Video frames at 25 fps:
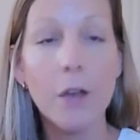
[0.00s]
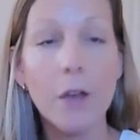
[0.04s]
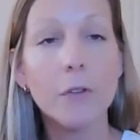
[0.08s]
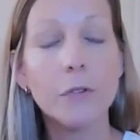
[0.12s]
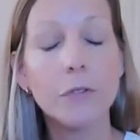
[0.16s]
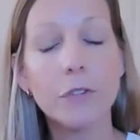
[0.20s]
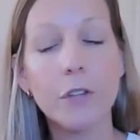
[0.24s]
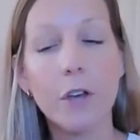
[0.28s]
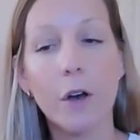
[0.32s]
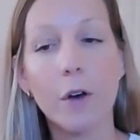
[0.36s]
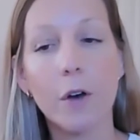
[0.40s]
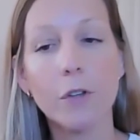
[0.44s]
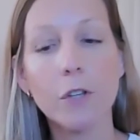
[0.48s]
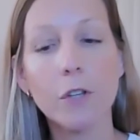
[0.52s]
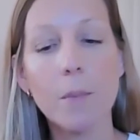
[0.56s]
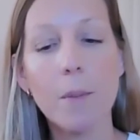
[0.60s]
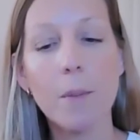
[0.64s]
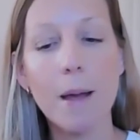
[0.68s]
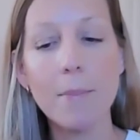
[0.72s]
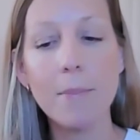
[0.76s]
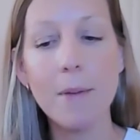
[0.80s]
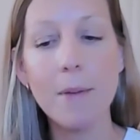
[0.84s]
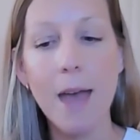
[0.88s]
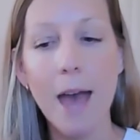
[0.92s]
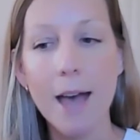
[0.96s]
So you
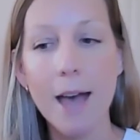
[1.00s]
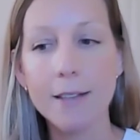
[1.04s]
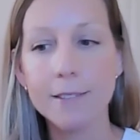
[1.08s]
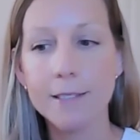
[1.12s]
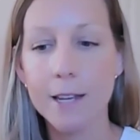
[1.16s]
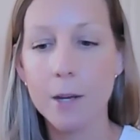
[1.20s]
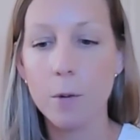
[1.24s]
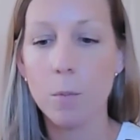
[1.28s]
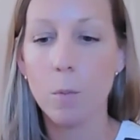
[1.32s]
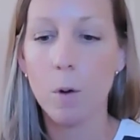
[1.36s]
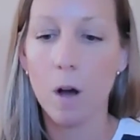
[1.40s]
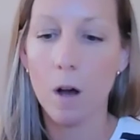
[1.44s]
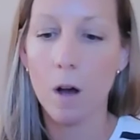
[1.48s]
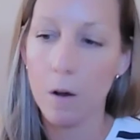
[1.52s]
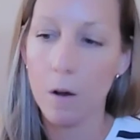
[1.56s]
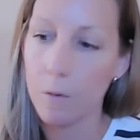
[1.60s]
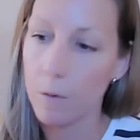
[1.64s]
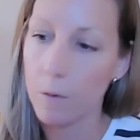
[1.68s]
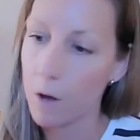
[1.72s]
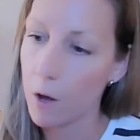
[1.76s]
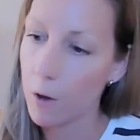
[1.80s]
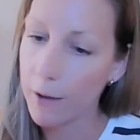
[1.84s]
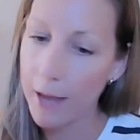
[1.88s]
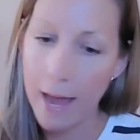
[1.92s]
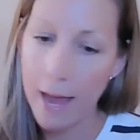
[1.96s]
might be asking,
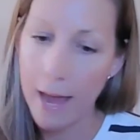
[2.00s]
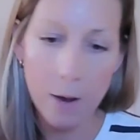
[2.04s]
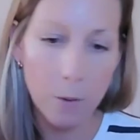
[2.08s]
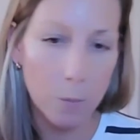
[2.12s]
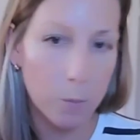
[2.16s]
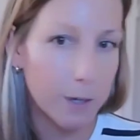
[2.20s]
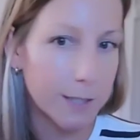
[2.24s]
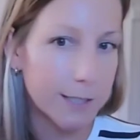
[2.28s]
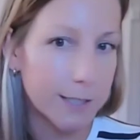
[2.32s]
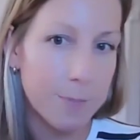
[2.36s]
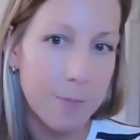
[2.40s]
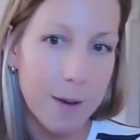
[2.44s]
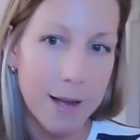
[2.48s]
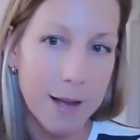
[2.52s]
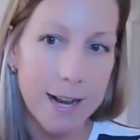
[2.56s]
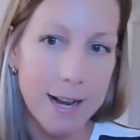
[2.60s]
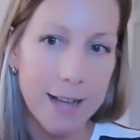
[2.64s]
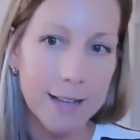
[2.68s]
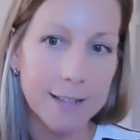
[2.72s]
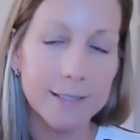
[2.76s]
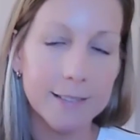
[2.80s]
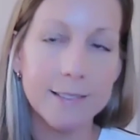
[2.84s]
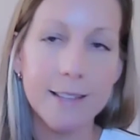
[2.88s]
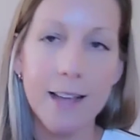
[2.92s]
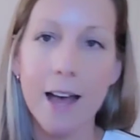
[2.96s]
well, okay, what's my
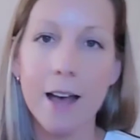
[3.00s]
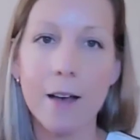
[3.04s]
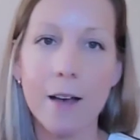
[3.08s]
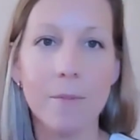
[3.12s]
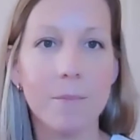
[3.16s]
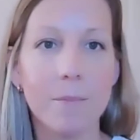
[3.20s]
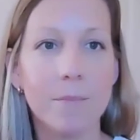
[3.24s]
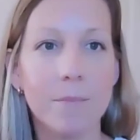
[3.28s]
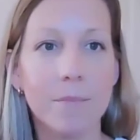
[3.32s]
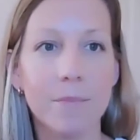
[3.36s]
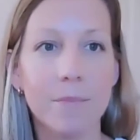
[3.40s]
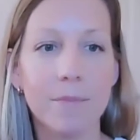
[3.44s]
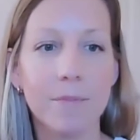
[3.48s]
next step?